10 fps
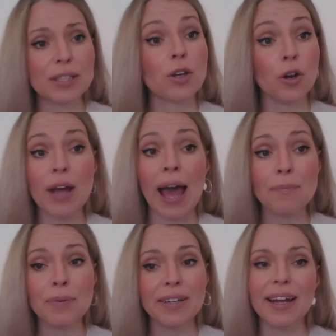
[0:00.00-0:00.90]
It's going to
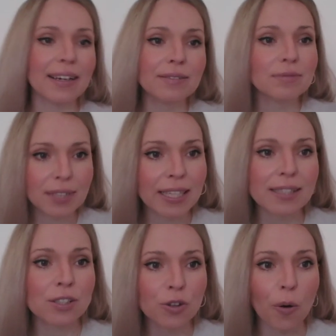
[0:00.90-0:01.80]
happen, and
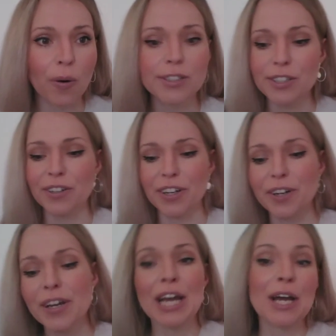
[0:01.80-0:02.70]
it's not,
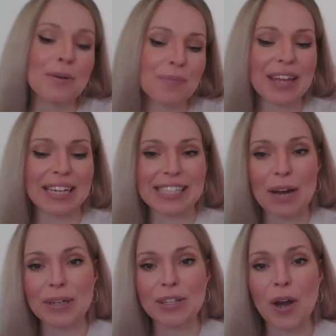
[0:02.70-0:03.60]
but that's
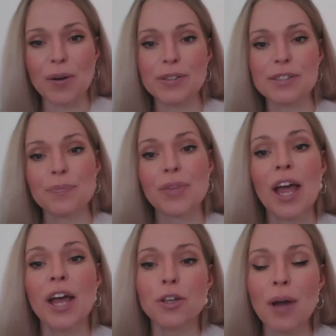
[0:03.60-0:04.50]
how it goes.
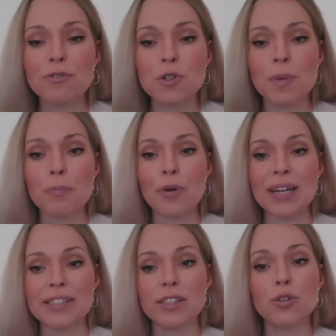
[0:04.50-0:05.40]
You have to be
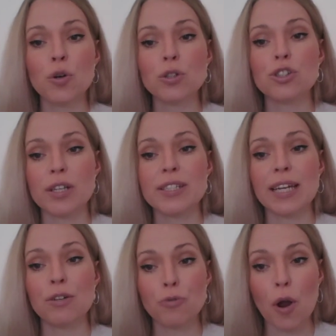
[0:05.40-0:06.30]
present not just
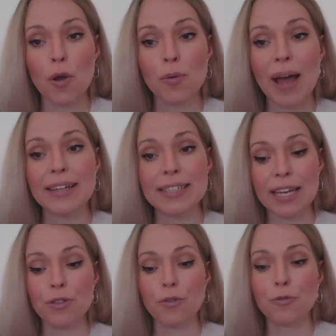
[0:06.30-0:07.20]
in Rome and
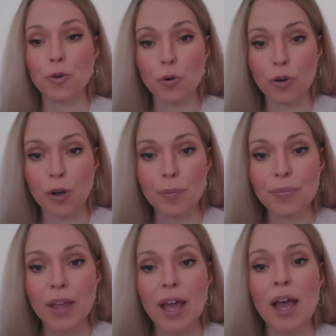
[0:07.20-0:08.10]
in the
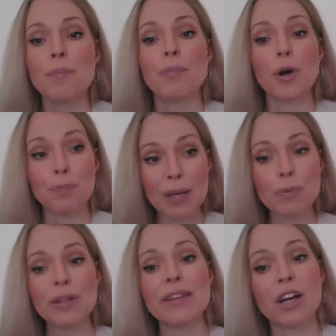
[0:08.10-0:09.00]
forum, but
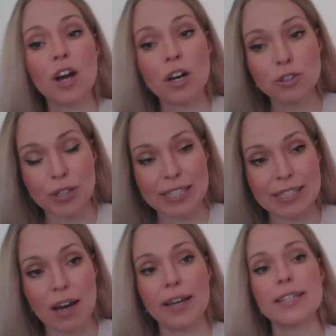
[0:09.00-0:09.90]
people in the
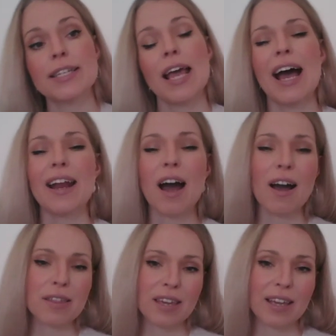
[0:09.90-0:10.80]
countryside, and
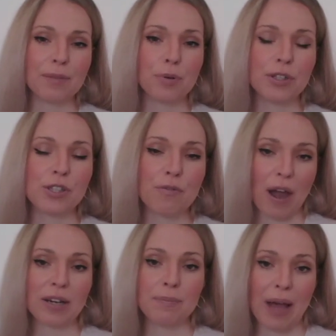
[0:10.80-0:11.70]
I think it puts a
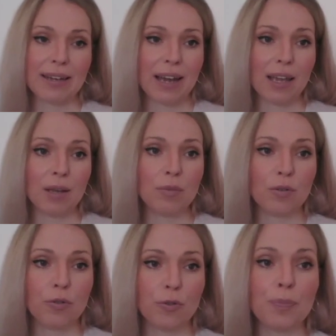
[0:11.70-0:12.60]
very bad name
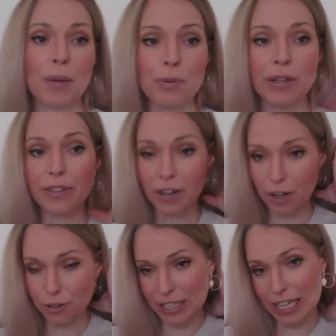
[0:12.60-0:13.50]
for people in the
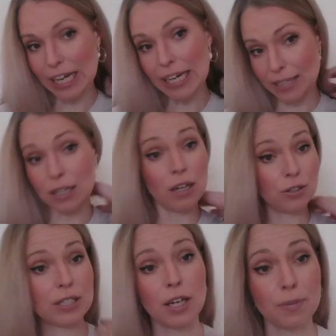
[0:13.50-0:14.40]
countryside. As a
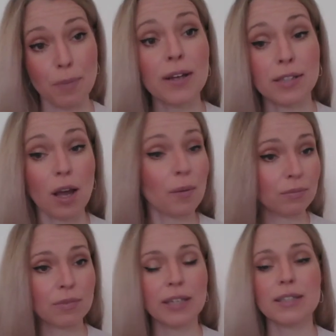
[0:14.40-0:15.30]
countryside person, I'm
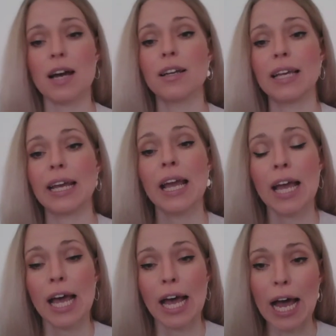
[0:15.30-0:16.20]
entirely
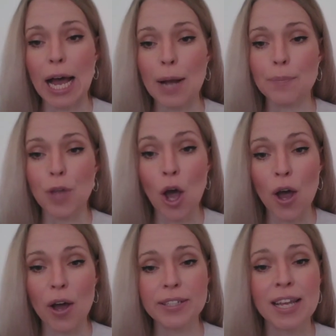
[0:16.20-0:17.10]

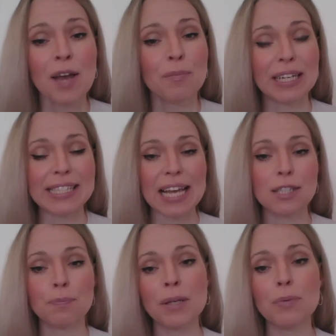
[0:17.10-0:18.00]
hurt, but it
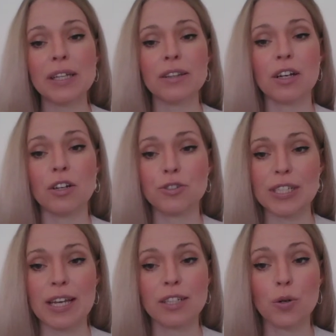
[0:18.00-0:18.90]
says people in the
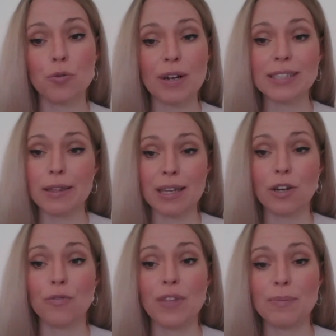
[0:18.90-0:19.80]
countryside already
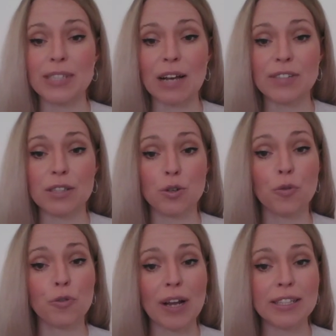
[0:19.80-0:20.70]
think of themselves as
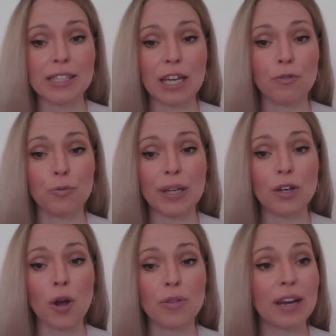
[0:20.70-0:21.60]
your friends if we
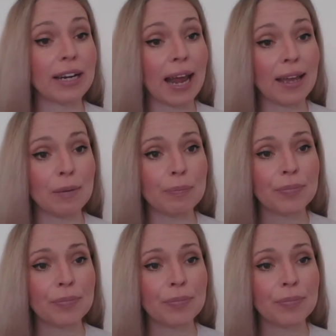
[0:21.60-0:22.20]
know their name.